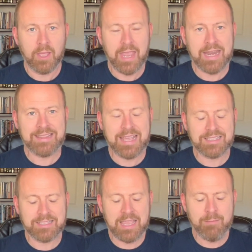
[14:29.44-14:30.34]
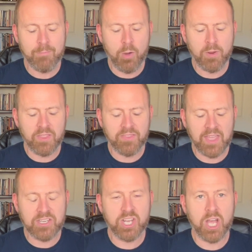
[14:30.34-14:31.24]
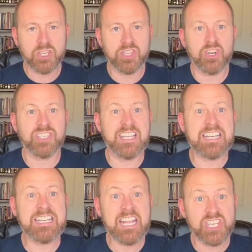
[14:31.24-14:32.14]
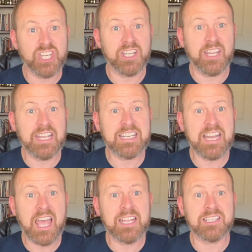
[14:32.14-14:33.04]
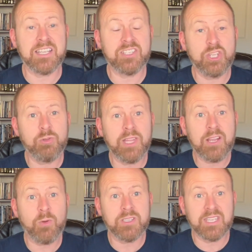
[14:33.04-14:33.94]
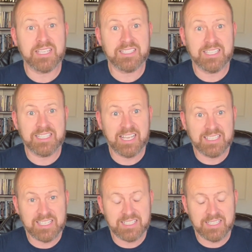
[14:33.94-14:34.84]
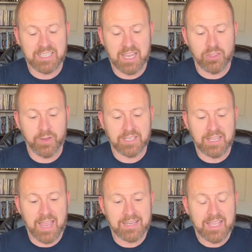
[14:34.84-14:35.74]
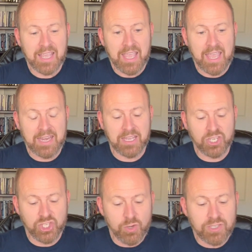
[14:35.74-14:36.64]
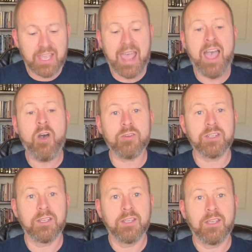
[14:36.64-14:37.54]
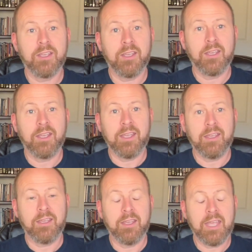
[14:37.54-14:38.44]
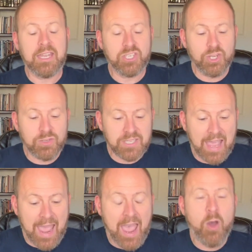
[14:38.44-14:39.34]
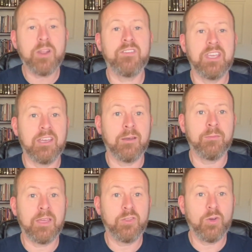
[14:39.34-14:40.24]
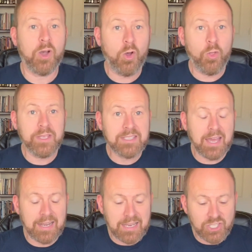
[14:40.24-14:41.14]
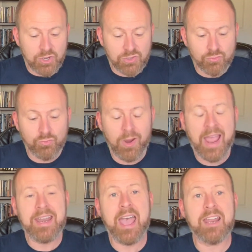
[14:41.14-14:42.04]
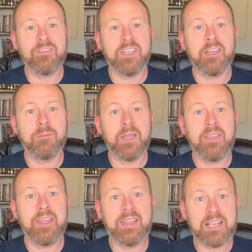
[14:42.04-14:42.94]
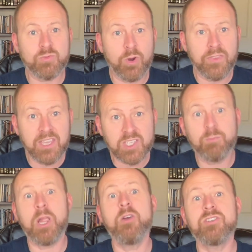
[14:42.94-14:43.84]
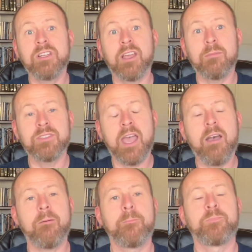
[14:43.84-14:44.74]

and at that same moment that they touch, there's an ignition. It ignites. These two liquids existing together ignite, and it shoots out. It shoots out of him through a hole he's got. It shoots right out of him, and then that's where the explosion comes out.